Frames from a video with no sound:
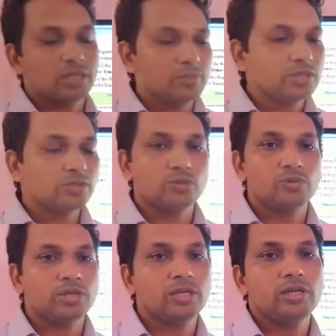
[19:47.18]
That
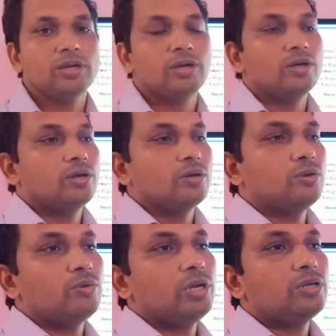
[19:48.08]
means we
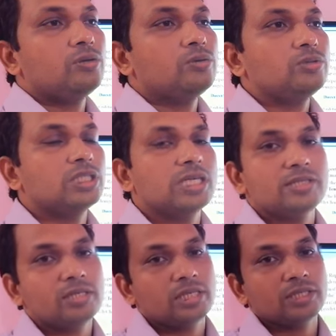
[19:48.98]
no need to
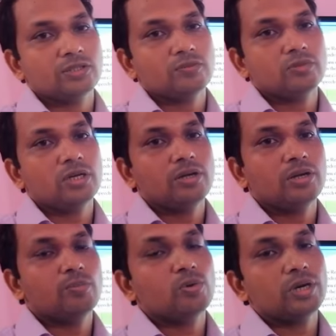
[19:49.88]
change the tense of the
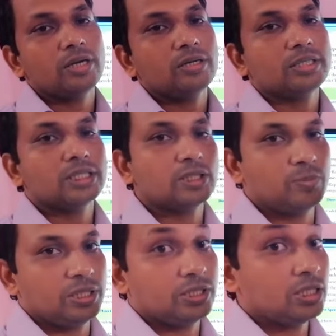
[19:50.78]
reported
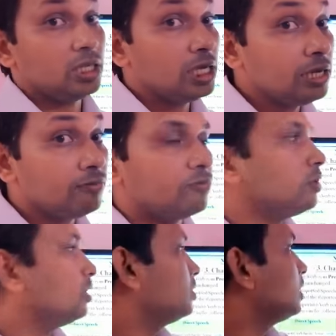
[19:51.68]
speech
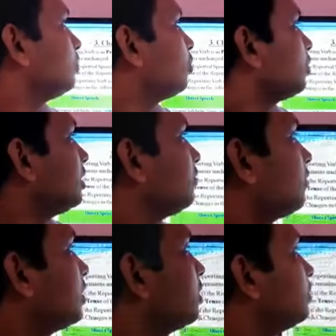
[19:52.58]
if the reporting
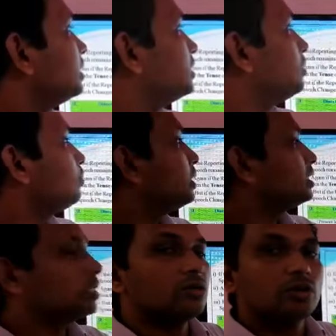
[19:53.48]
verb is in
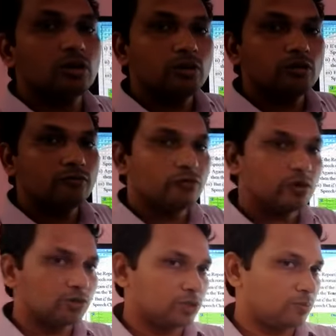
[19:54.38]
present or
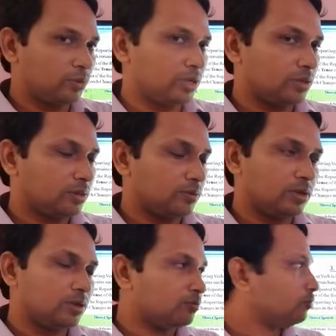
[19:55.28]
future
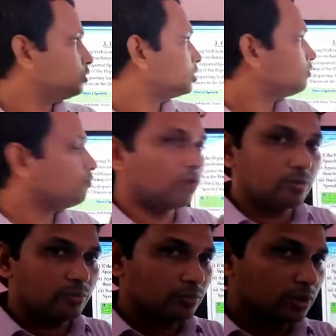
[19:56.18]

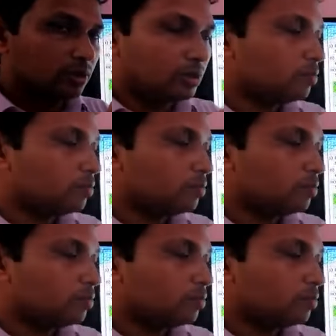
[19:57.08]
form.